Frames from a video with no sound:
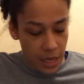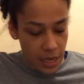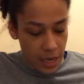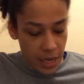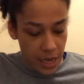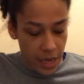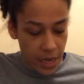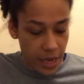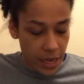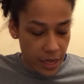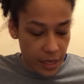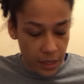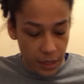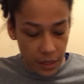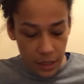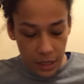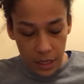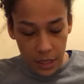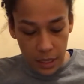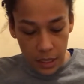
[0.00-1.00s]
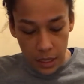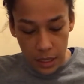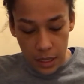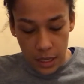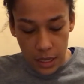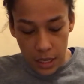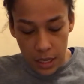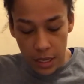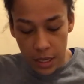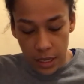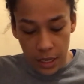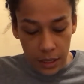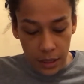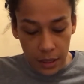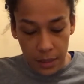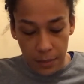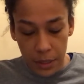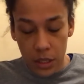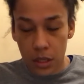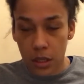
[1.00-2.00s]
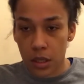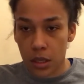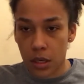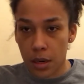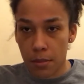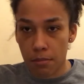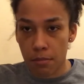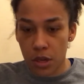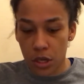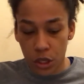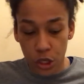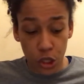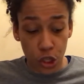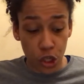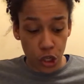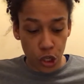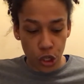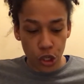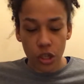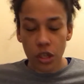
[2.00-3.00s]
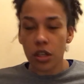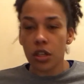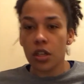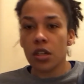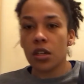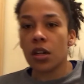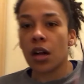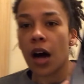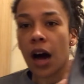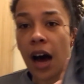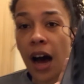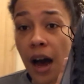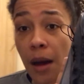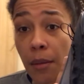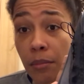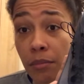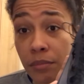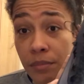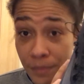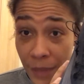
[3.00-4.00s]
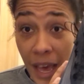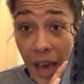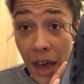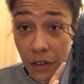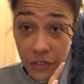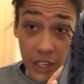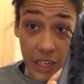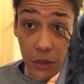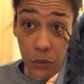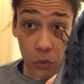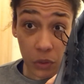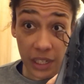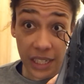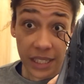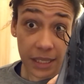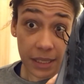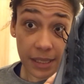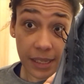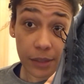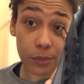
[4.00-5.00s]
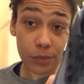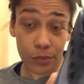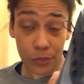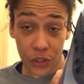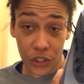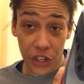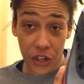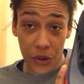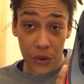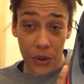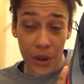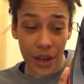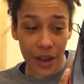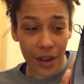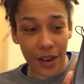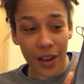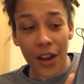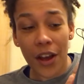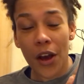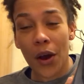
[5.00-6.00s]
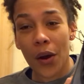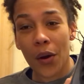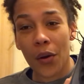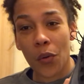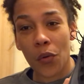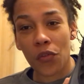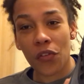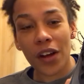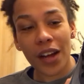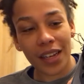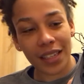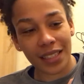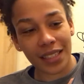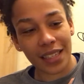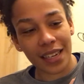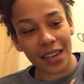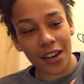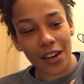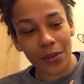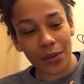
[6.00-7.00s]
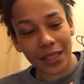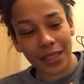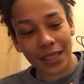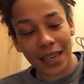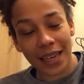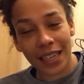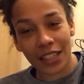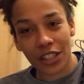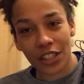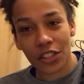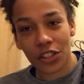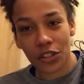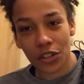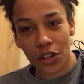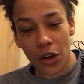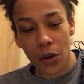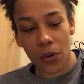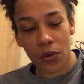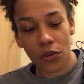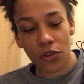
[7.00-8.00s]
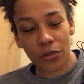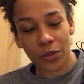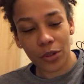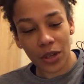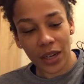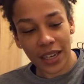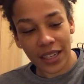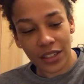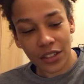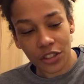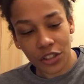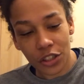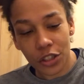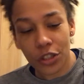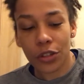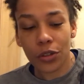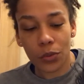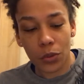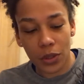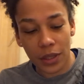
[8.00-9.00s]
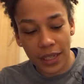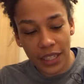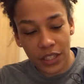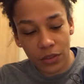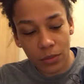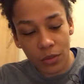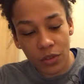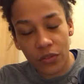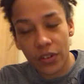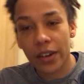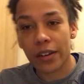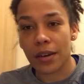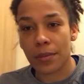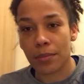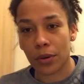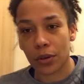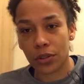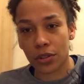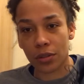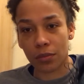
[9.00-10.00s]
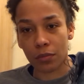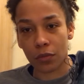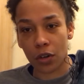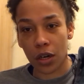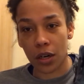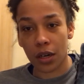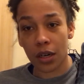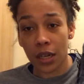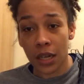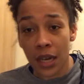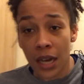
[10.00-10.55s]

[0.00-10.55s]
here is exhibit number C. I've taken all the laces out. So first thing I would say is, as you know, a normal lace shoe will lace from the very bottom rung.